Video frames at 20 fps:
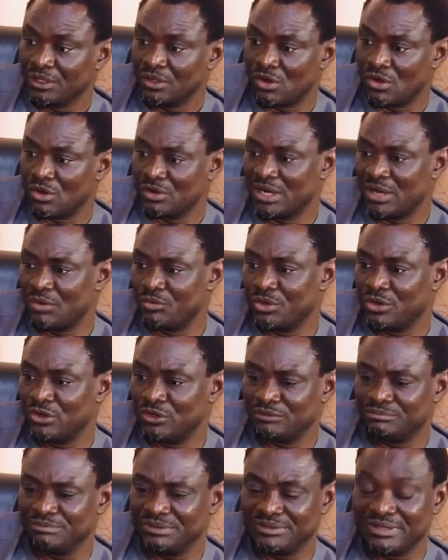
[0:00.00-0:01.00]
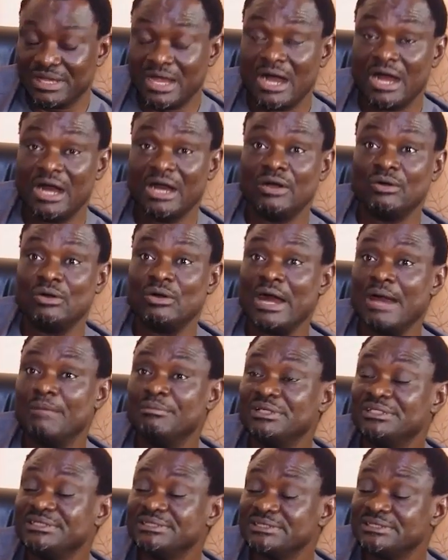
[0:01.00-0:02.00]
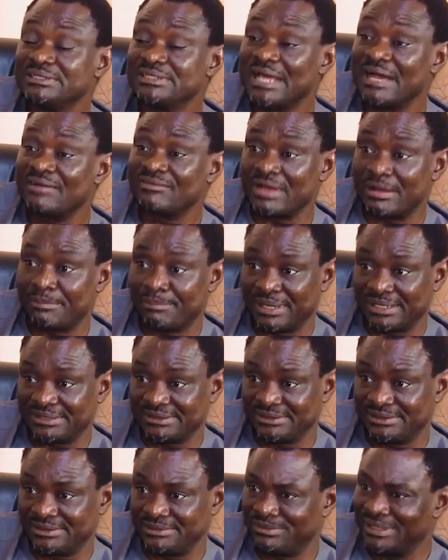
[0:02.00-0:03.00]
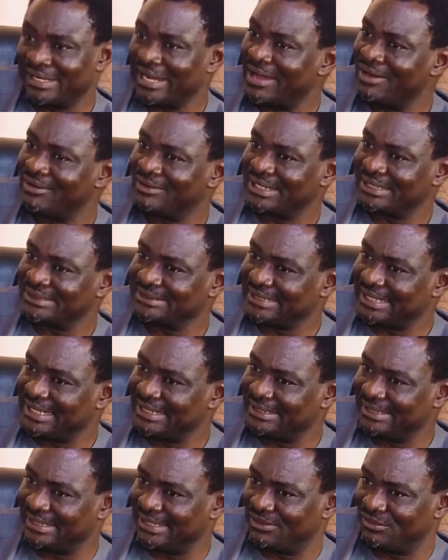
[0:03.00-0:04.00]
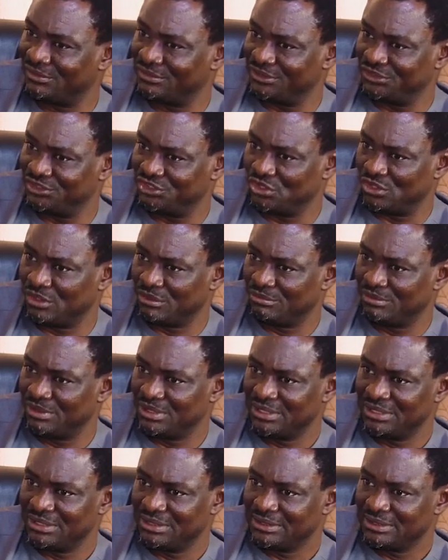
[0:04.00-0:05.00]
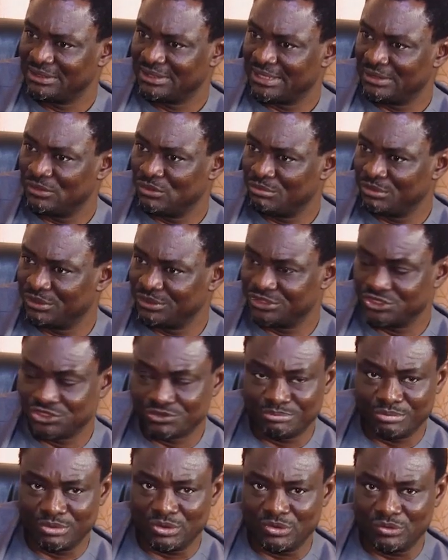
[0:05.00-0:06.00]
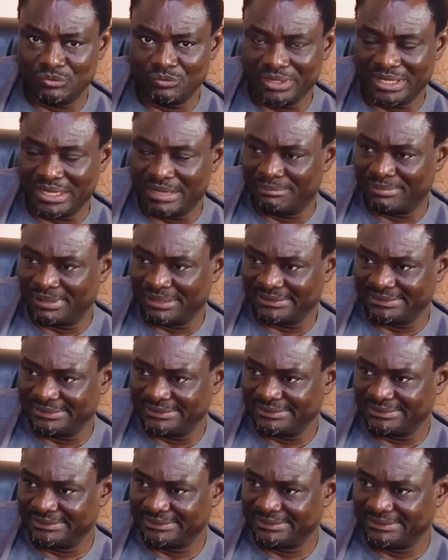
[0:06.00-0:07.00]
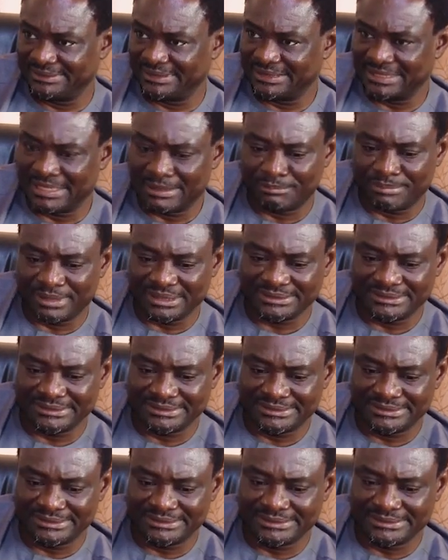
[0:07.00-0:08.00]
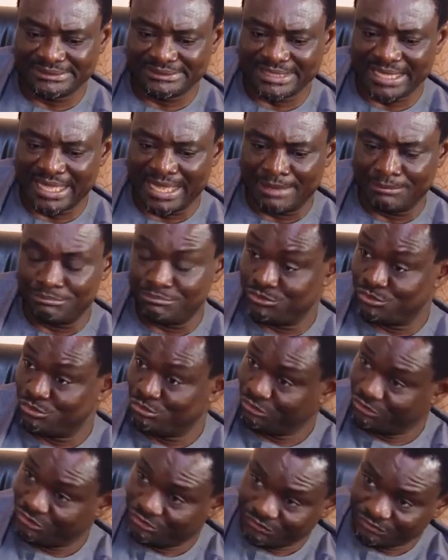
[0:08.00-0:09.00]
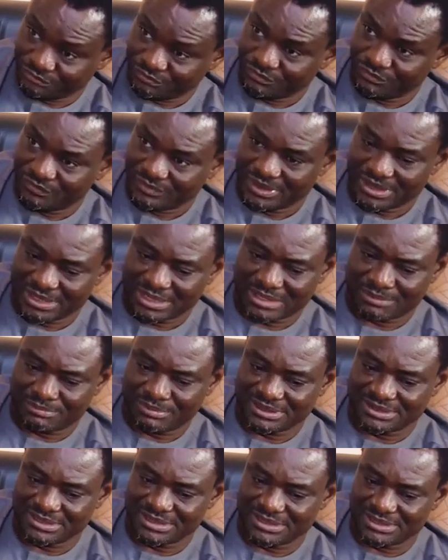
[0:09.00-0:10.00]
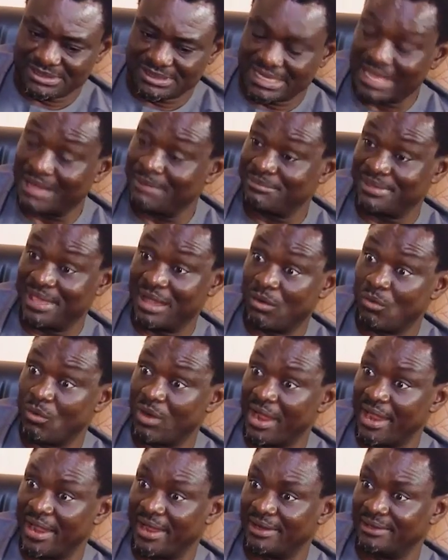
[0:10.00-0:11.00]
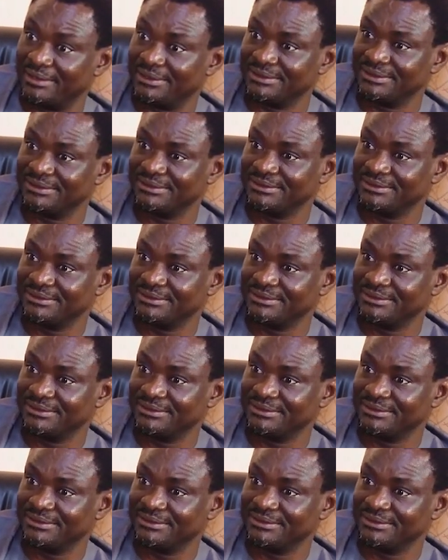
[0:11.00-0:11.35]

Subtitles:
all that we got made, how many states have capacity? But I understand again on the job that nobody is born with capacity. But capacities are built, capacity can be acquired.